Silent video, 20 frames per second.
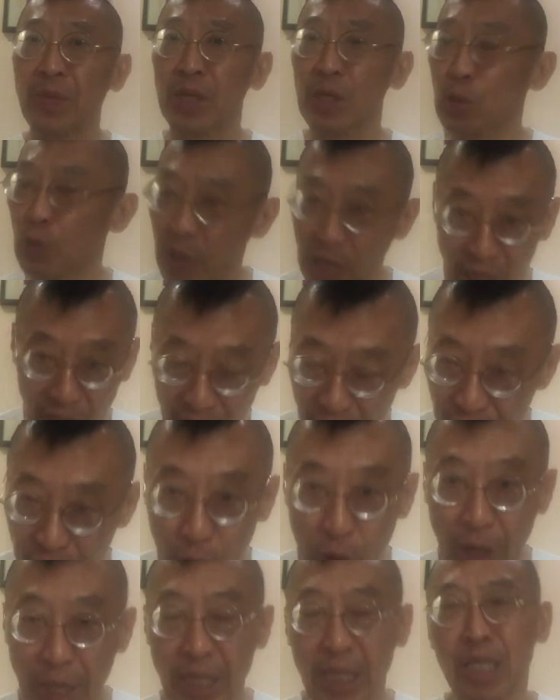you can
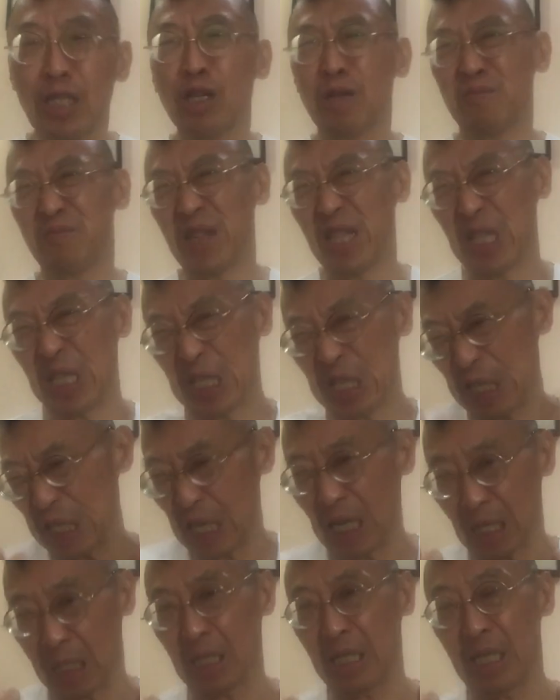avoid not being
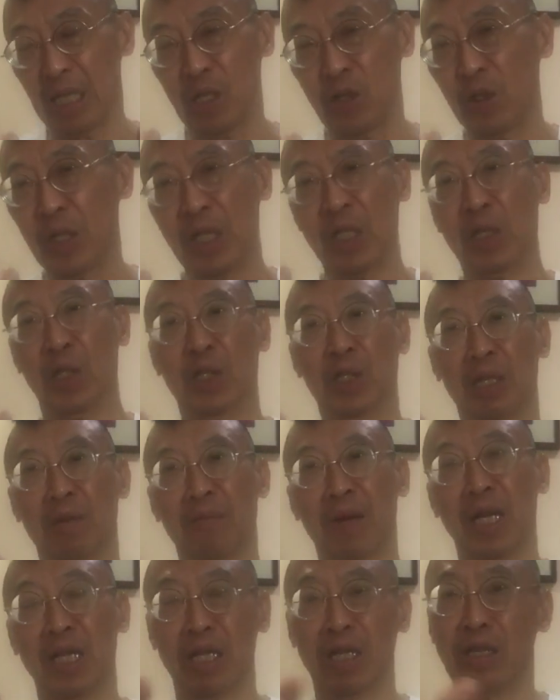sucked into the system
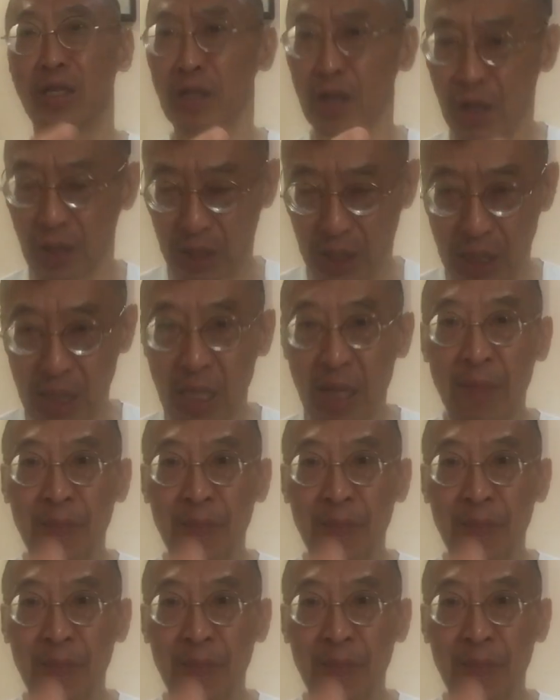and not,